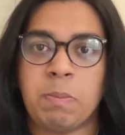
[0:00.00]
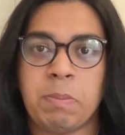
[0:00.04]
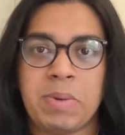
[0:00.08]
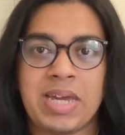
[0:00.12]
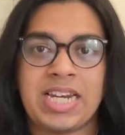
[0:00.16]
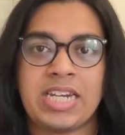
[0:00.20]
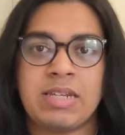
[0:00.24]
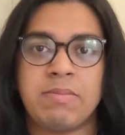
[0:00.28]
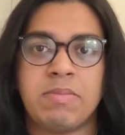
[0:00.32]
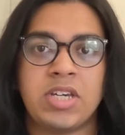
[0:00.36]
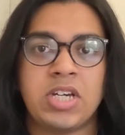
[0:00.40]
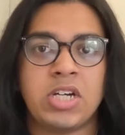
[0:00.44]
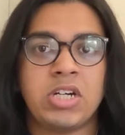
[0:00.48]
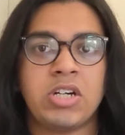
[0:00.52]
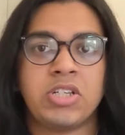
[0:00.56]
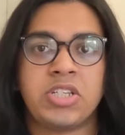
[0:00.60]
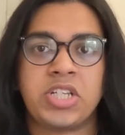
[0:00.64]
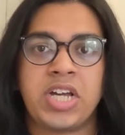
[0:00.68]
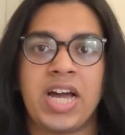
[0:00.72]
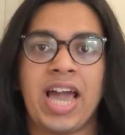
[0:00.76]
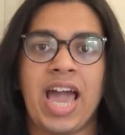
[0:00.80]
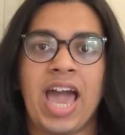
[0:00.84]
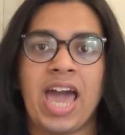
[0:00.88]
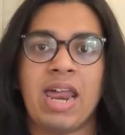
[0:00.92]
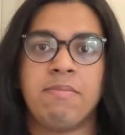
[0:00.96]
mainly because
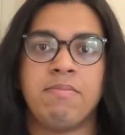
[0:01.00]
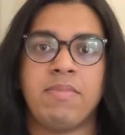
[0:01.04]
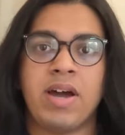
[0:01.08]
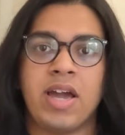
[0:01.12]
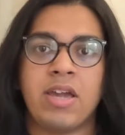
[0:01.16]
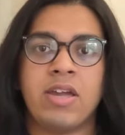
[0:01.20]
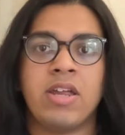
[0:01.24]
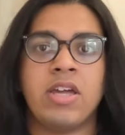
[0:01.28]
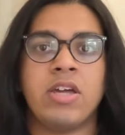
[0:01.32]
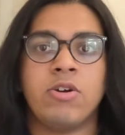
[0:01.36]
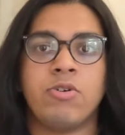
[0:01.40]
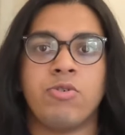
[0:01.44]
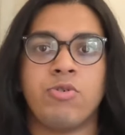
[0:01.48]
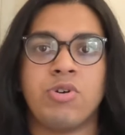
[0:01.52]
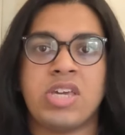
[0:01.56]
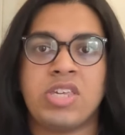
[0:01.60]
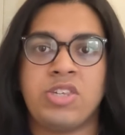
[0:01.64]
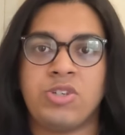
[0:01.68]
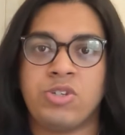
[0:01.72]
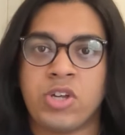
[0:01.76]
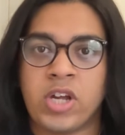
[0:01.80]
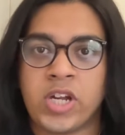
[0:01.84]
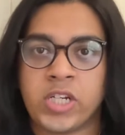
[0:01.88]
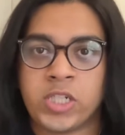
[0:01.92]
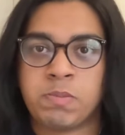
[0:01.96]
I had my
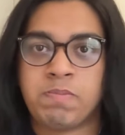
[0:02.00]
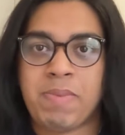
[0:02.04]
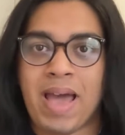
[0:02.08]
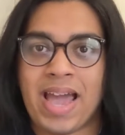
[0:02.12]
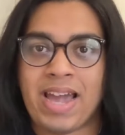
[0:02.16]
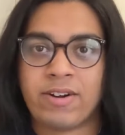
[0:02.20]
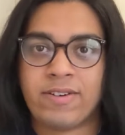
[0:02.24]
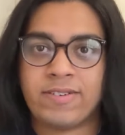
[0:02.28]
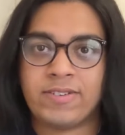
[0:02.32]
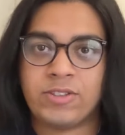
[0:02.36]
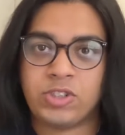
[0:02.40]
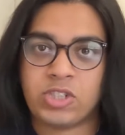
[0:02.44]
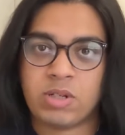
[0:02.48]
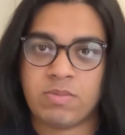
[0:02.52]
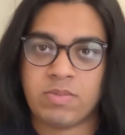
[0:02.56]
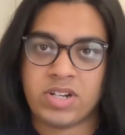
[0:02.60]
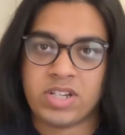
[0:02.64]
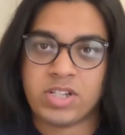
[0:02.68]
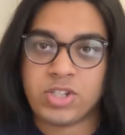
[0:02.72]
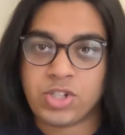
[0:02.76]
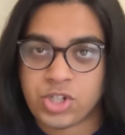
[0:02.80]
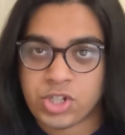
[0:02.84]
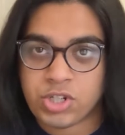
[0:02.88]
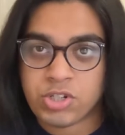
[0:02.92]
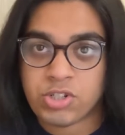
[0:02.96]
research background summary
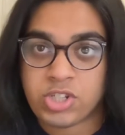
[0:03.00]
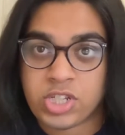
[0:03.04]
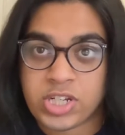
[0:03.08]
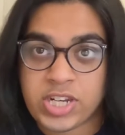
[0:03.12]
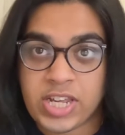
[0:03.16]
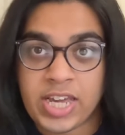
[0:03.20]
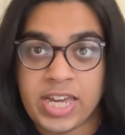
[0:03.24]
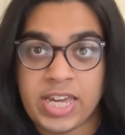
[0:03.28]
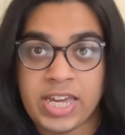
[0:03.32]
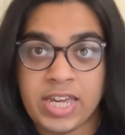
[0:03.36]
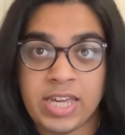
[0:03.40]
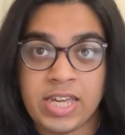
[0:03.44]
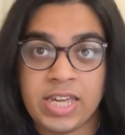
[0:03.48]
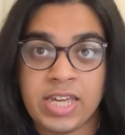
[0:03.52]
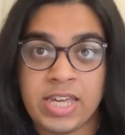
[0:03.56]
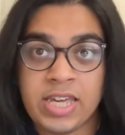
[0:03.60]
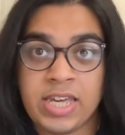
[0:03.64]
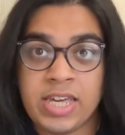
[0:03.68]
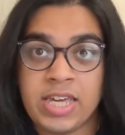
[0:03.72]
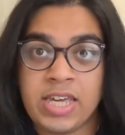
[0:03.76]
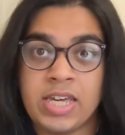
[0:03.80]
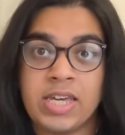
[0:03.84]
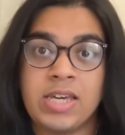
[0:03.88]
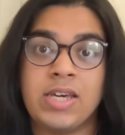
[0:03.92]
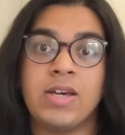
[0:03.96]
due today.
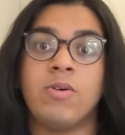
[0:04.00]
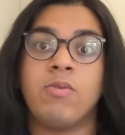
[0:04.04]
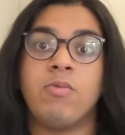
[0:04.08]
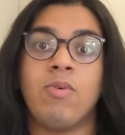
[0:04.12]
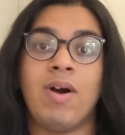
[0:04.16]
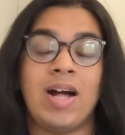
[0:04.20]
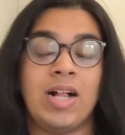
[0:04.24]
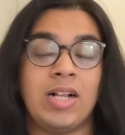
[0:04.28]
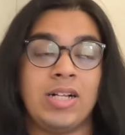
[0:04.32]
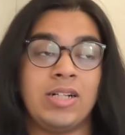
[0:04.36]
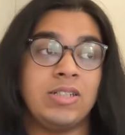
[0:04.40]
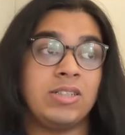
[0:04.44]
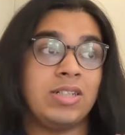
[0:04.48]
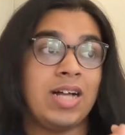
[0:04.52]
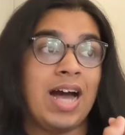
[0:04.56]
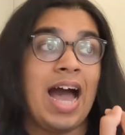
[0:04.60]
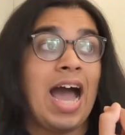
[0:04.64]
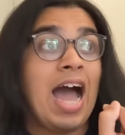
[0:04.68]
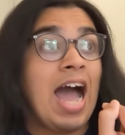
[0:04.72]
Well,